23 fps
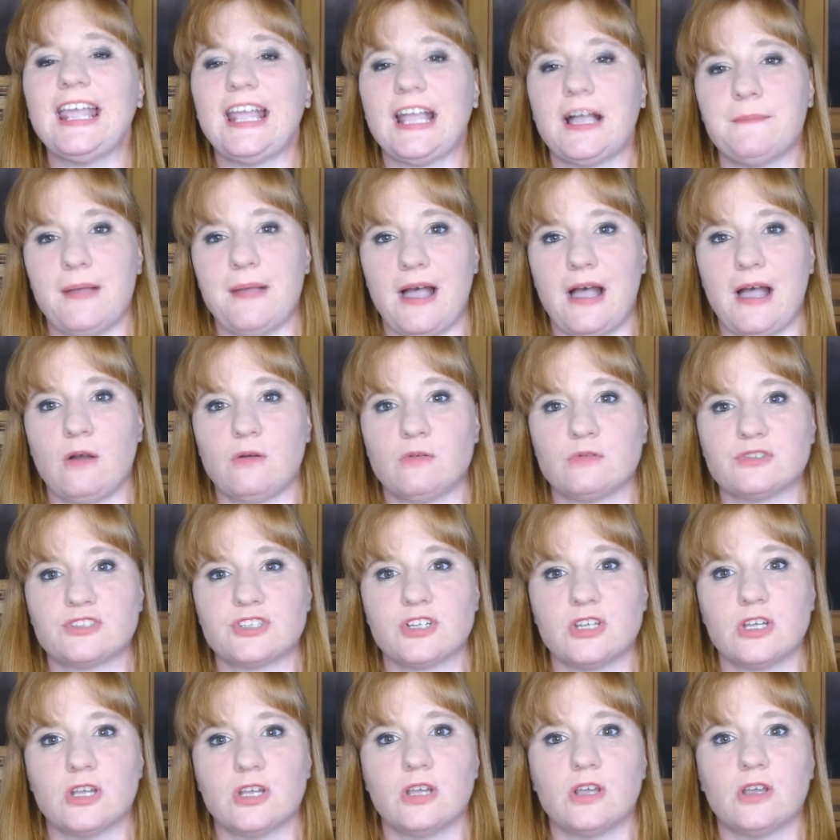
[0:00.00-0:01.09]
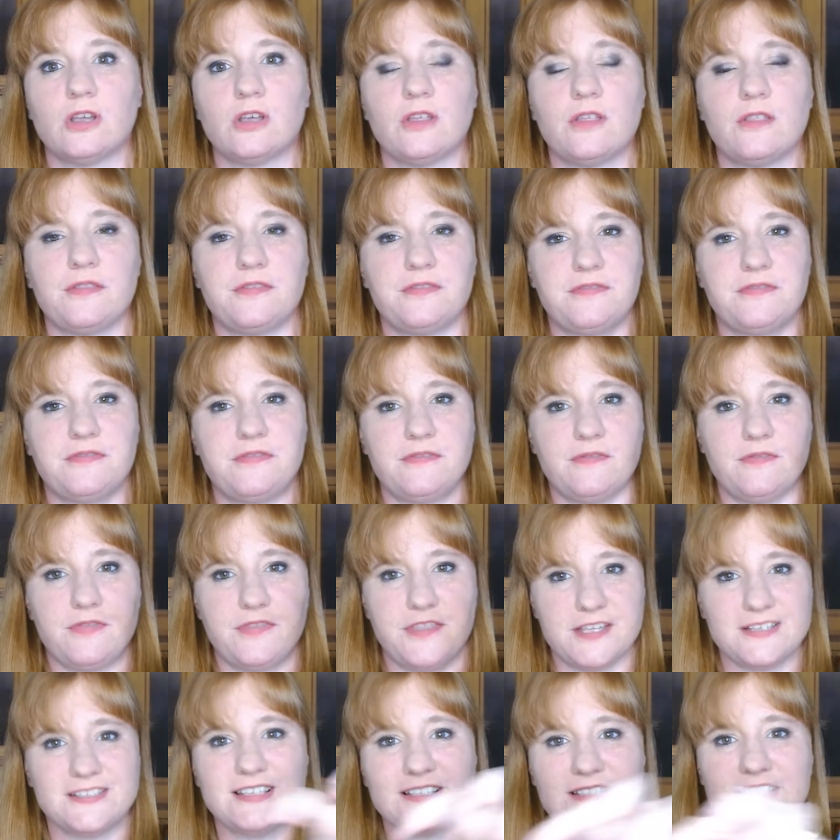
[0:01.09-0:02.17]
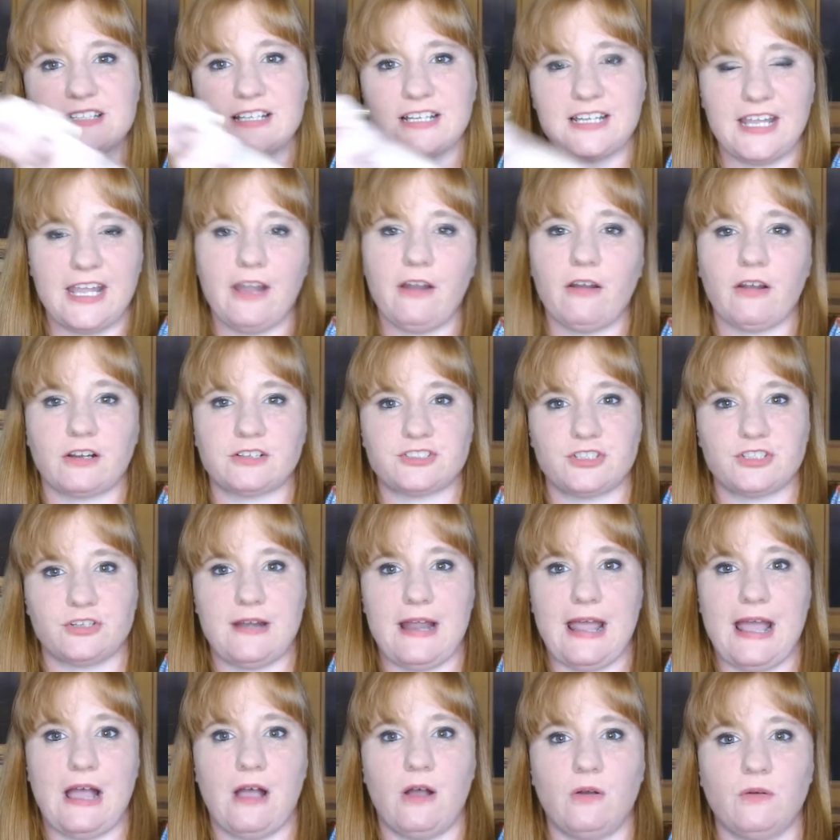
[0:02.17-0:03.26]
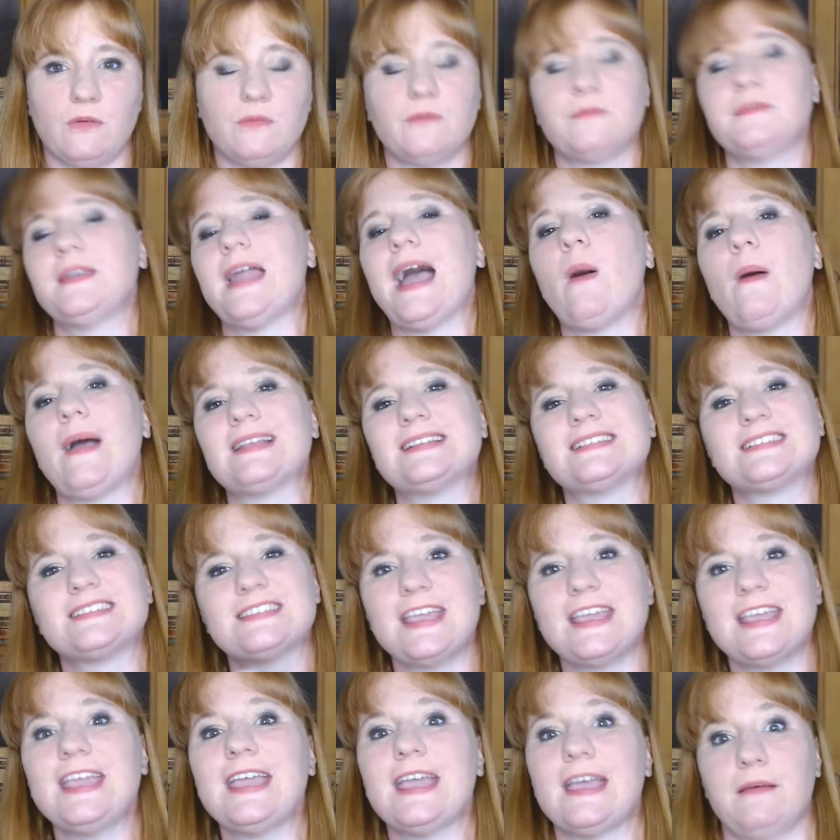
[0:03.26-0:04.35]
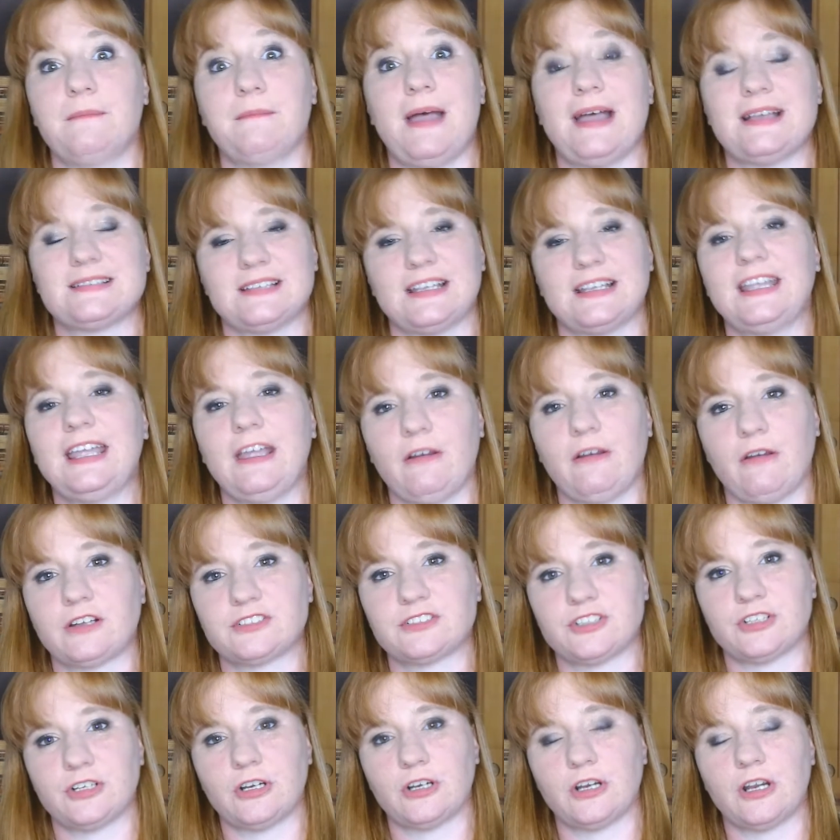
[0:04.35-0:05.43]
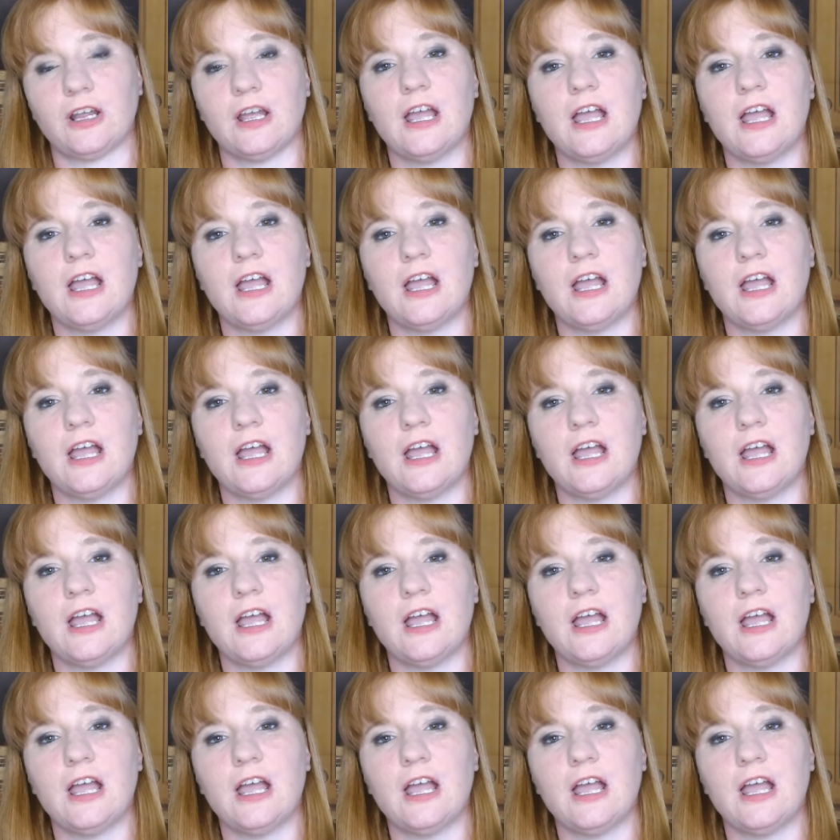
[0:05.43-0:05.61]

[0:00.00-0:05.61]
about, this is the character now. Now I see him as a character.